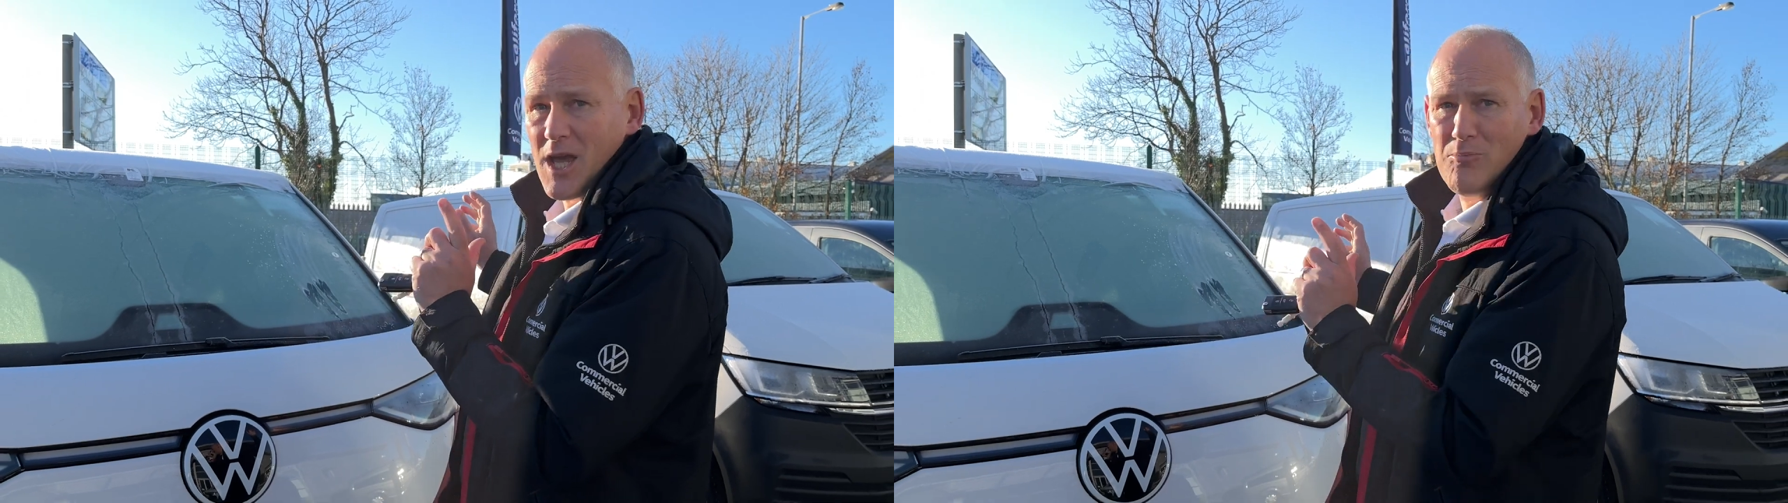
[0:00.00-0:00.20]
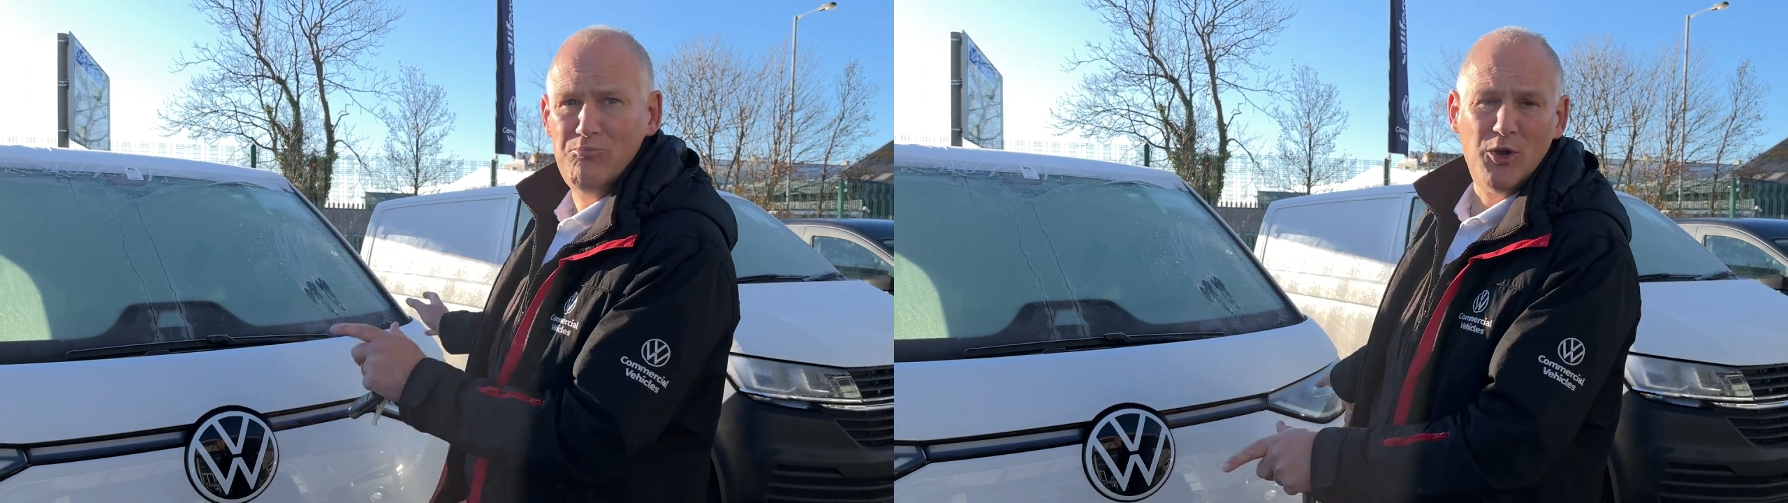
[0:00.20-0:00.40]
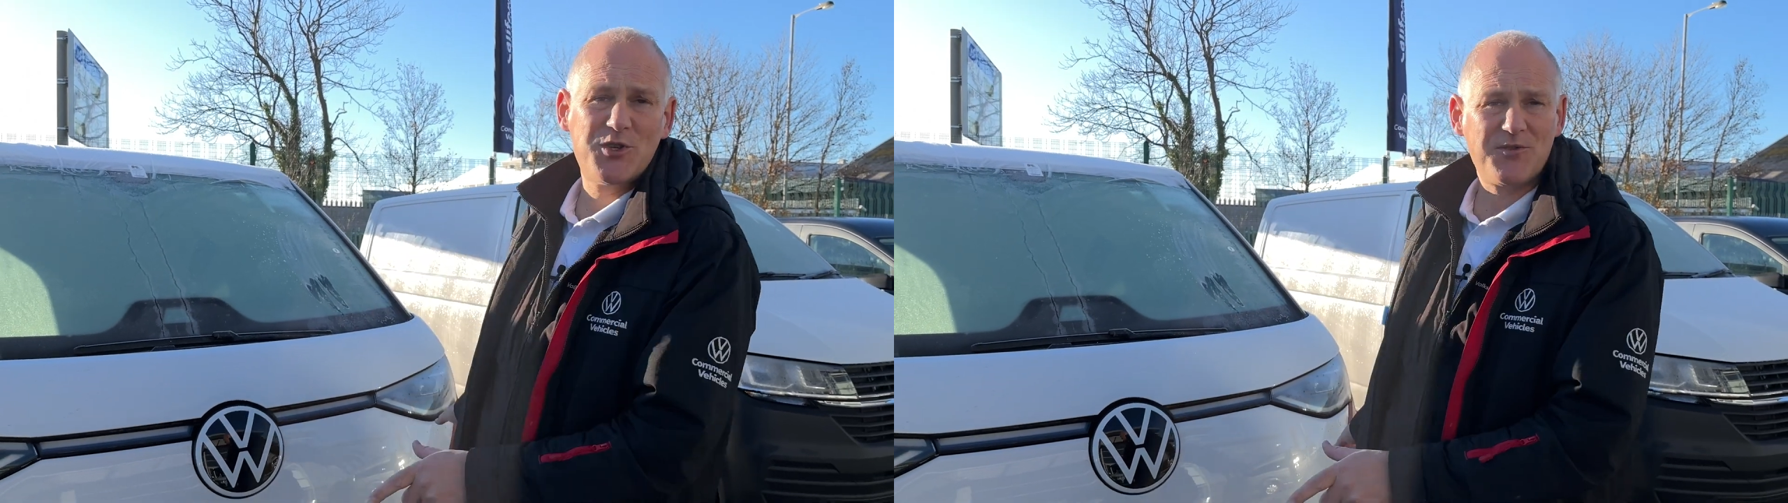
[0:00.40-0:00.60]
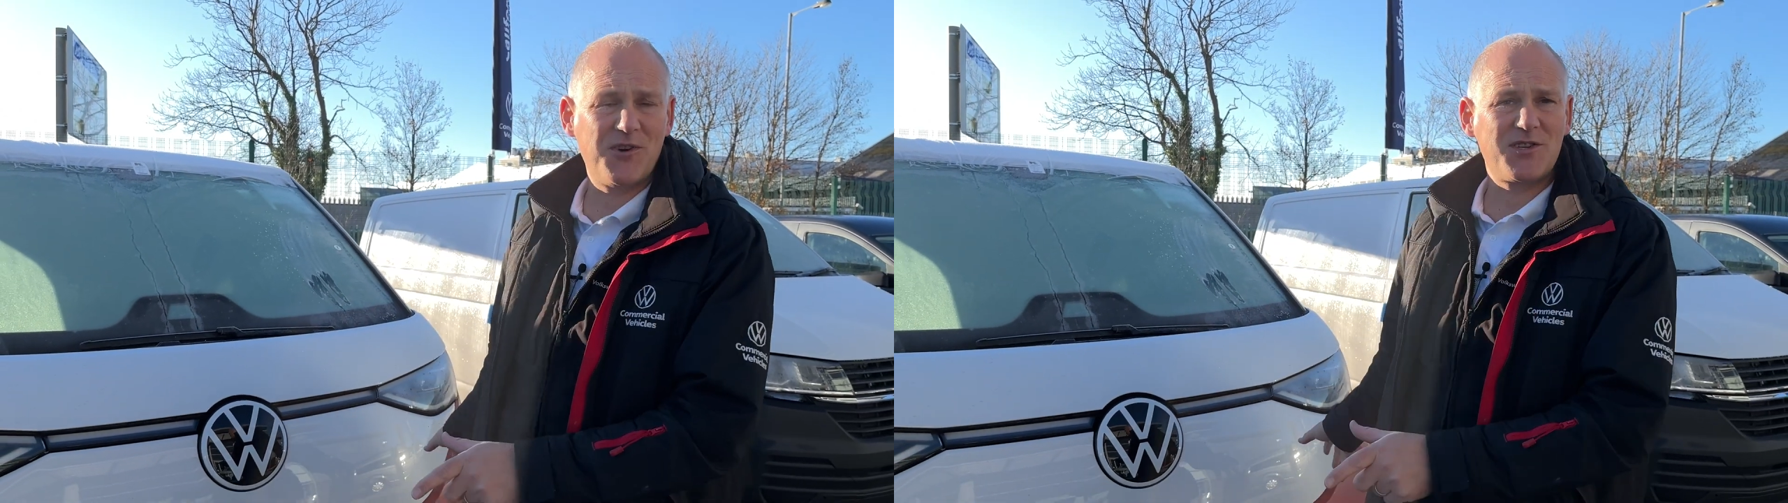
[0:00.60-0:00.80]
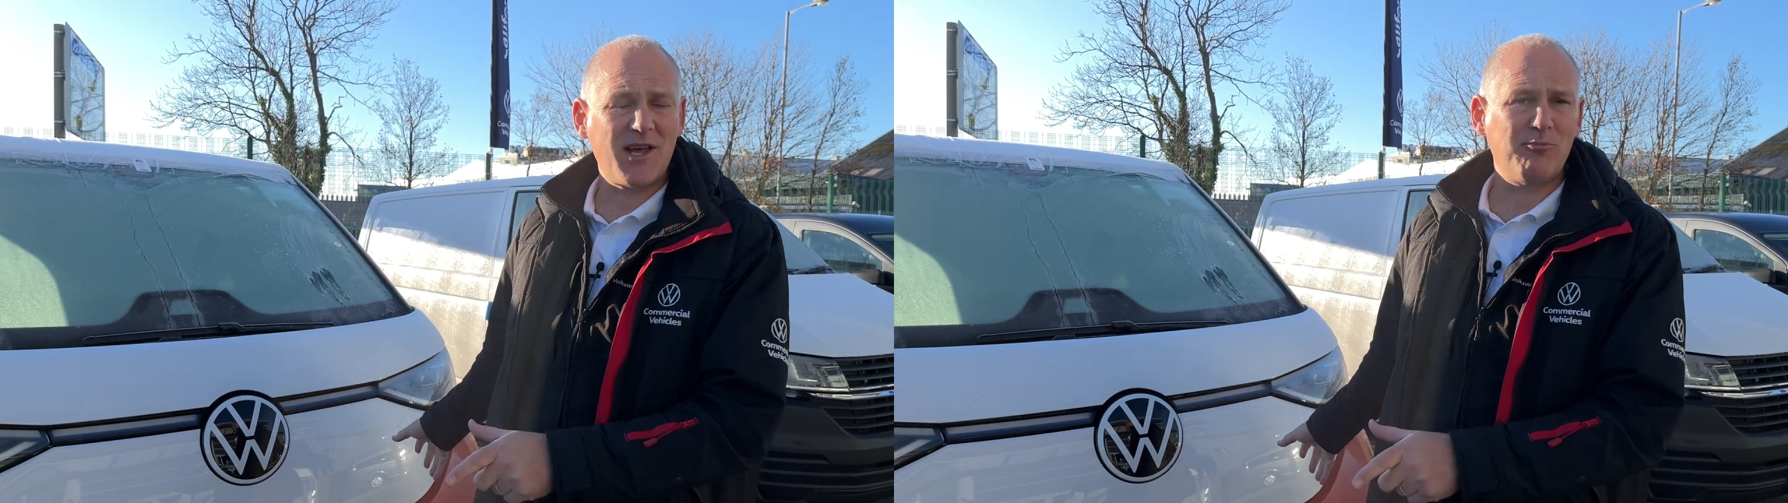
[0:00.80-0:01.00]
a bus, for
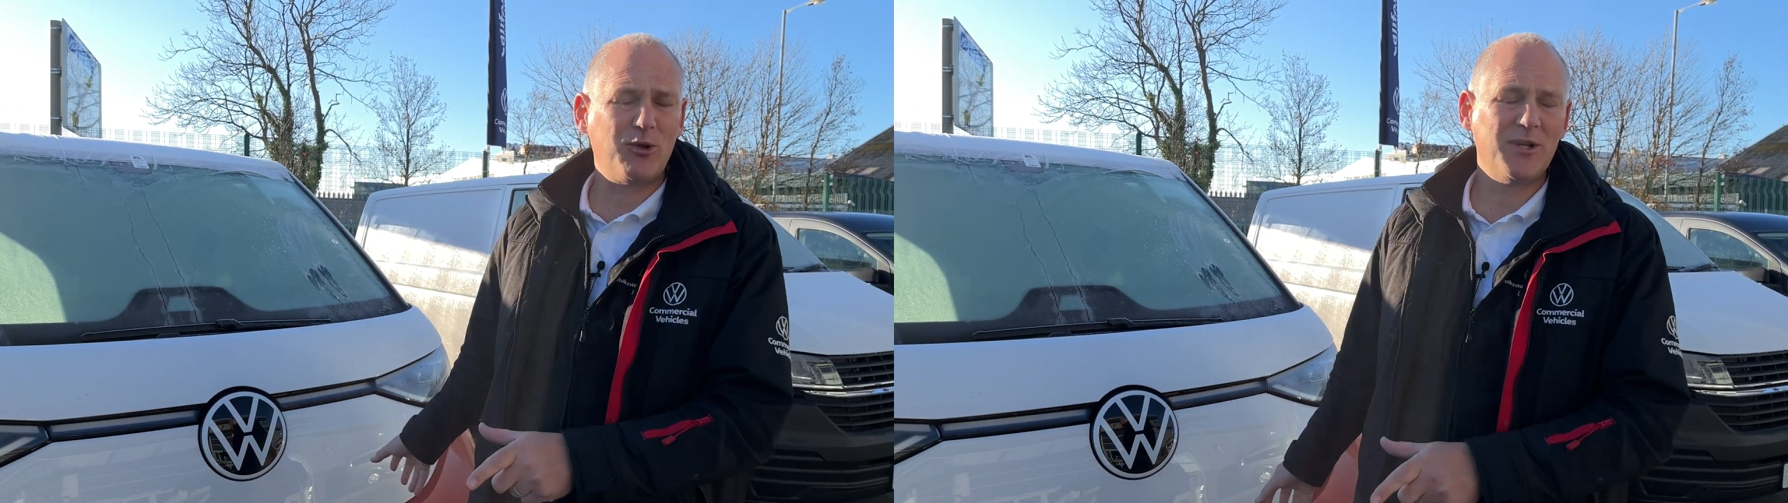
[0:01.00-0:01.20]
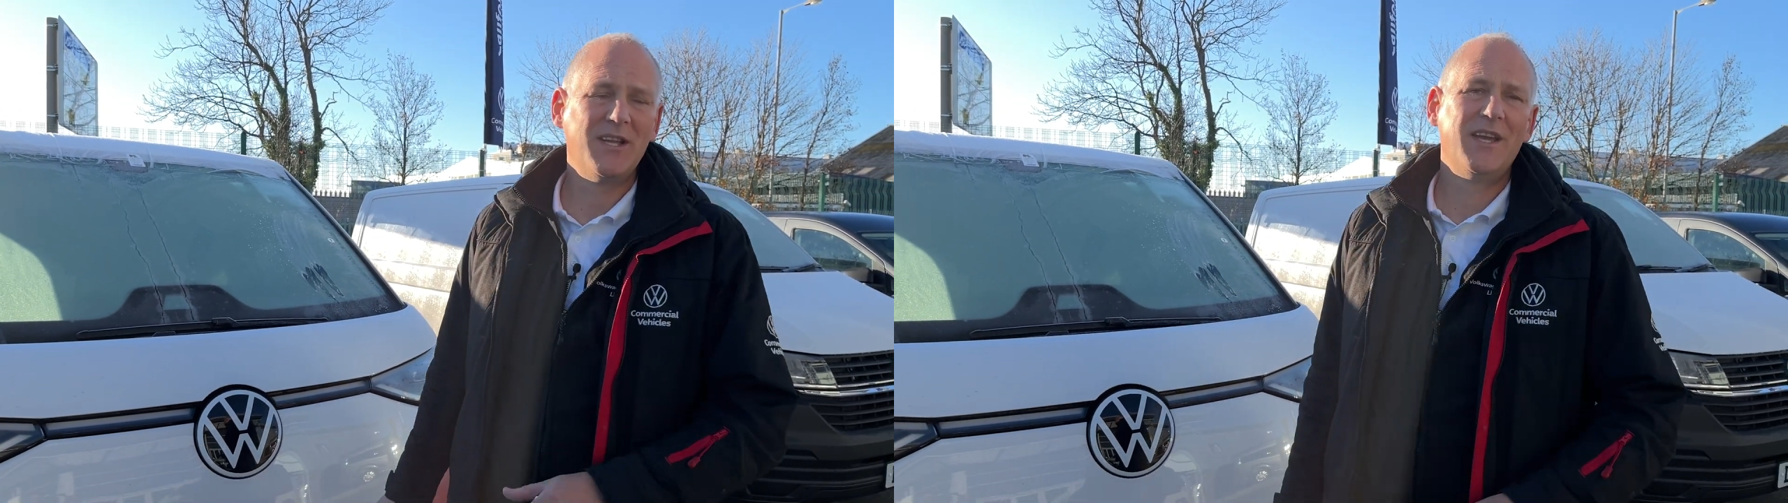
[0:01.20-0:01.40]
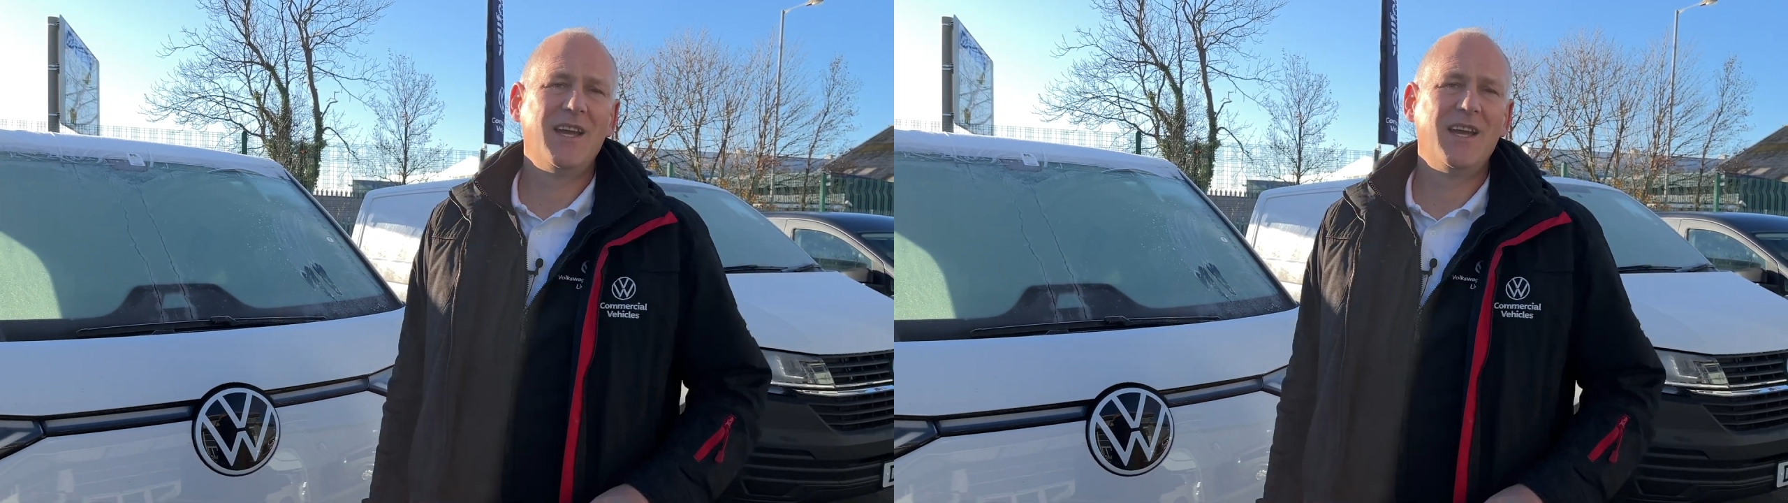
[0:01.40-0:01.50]
example,